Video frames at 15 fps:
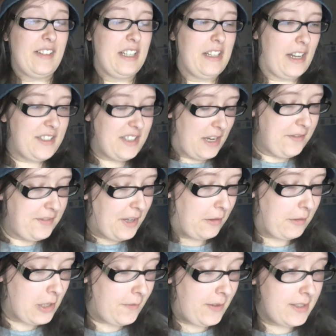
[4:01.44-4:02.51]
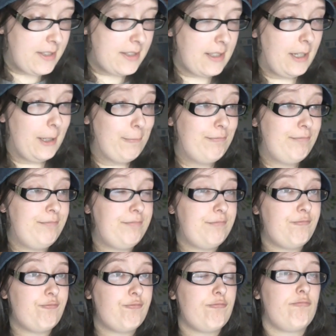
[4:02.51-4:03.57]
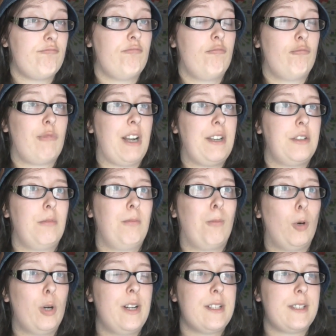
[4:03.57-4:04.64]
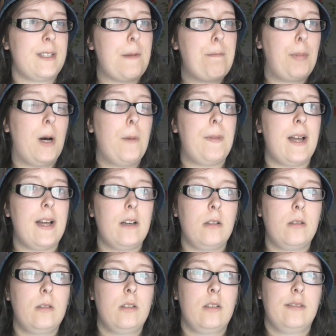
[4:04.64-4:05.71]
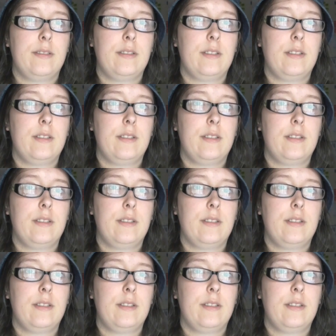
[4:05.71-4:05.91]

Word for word: I mean, I don't know if it's um, random words that pop out.